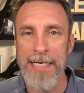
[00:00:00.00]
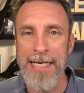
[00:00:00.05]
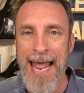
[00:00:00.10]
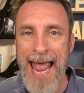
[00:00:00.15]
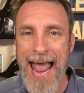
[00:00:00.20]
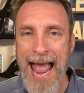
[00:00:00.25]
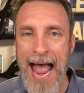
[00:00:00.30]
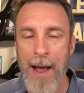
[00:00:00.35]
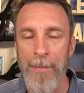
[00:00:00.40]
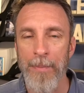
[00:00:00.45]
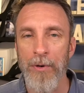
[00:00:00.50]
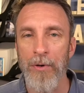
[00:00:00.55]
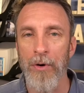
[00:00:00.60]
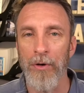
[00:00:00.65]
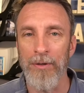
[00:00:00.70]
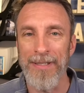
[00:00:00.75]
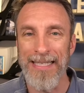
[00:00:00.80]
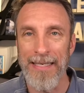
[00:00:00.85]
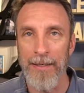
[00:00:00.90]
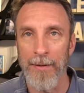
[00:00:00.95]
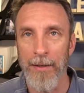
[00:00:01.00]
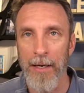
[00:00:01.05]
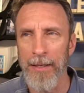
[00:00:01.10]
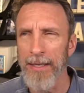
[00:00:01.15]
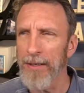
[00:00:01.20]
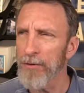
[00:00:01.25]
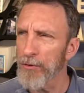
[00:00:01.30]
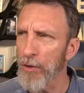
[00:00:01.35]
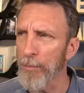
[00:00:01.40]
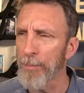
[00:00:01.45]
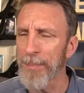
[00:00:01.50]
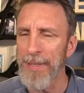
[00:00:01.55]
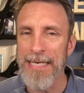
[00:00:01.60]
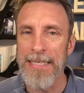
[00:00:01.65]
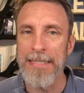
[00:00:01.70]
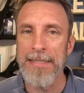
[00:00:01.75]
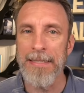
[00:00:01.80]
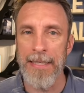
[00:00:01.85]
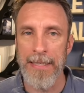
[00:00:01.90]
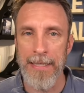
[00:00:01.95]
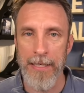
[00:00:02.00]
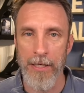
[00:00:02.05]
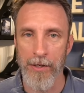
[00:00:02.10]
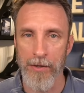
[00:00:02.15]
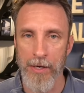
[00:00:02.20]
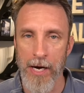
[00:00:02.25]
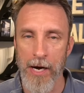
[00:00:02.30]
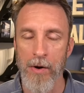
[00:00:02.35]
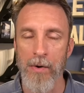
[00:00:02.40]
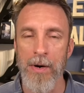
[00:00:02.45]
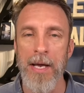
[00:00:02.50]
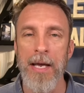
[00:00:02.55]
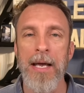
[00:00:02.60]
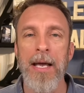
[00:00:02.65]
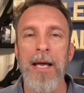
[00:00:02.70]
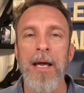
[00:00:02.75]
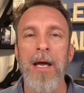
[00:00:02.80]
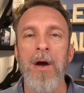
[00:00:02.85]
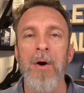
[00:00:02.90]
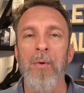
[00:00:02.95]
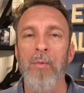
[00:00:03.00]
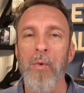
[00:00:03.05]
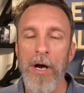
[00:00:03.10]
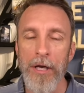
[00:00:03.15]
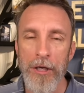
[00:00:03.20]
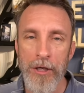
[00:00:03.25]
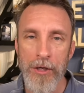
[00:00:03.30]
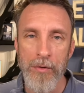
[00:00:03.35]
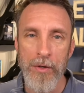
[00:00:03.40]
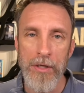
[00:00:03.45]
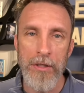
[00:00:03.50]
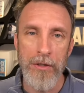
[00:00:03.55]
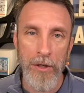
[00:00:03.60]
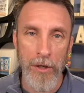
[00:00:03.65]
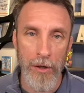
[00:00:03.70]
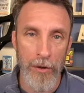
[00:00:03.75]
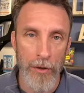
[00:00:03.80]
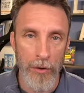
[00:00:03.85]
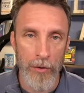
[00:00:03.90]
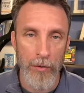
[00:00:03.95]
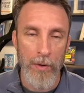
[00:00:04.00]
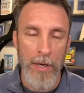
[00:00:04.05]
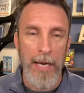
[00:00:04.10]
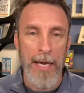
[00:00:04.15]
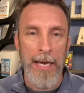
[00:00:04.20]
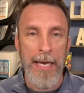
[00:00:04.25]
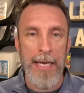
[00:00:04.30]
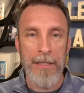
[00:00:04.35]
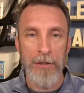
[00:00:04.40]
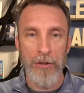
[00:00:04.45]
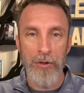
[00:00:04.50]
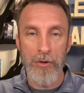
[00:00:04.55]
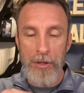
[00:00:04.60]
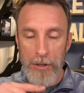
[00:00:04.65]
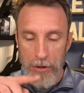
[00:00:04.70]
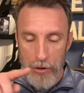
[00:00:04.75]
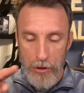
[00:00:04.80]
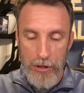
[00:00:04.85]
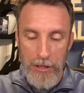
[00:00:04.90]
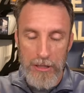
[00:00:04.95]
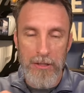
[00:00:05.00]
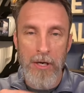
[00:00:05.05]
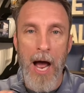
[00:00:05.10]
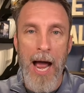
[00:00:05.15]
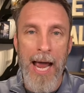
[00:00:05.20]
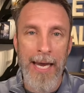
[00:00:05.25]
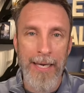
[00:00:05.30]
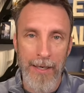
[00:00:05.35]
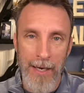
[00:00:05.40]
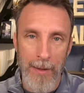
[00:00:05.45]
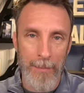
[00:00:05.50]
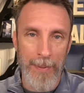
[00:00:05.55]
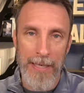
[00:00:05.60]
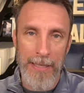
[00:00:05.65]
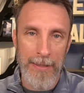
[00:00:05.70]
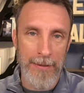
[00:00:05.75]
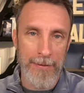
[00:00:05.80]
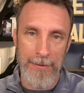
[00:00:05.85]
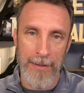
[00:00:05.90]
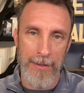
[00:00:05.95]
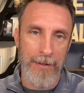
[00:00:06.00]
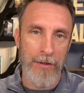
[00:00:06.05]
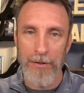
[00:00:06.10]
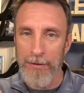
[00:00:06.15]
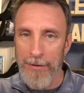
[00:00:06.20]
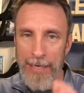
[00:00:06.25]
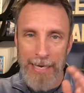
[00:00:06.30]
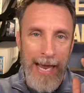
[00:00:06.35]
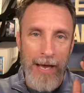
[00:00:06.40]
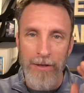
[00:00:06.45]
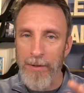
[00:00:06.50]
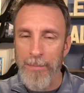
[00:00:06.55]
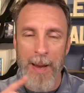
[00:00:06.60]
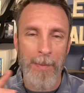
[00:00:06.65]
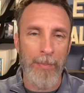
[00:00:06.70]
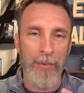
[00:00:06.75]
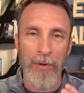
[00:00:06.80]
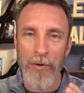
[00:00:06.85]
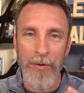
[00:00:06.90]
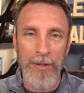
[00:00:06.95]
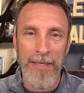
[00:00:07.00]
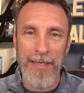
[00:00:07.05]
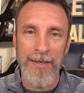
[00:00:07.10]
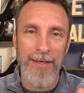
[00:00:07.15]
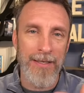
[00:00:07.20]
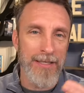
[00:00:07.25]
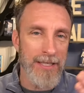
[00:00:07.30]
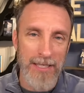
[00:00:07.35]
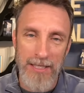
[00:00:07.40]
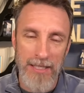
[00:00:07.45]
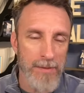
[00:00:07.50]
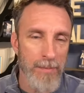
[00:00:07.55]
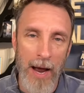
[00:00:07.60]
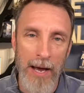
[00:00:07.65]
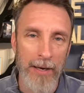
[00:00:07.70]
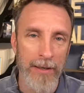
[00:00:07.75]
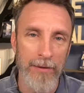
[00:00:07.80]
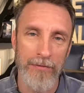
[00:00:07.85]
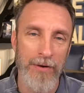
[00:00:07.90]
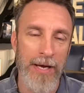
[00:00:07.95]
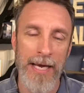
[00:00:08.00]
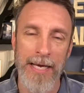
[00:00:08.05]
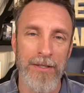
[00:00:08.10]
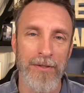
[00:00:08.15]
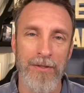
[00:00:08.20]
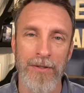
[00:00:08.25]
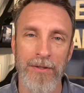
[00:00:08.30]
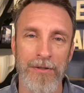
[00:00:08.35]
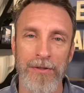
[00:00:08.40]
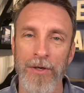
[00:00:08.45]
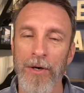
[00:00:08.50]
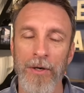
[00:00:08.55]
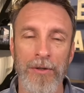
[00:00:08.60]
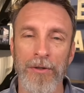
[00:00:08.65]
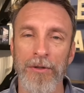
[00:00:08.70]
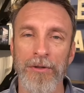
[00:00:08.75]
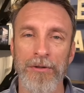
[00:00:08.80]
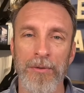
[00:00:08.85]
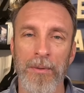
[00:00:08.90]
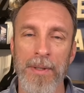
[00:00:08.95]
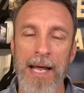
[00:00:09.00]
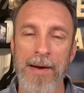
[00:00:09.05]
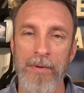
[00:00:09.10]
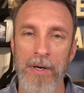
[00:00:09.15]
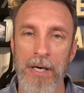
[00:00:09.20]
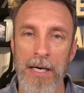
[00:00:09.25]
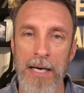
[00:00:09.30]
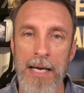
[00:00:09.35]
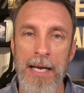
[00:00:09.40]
an app called, I think it's called Pizza Hero. What you could do is you could design a pizza. You could lay out the pepperoni in as a smiley face or circles, or whatever.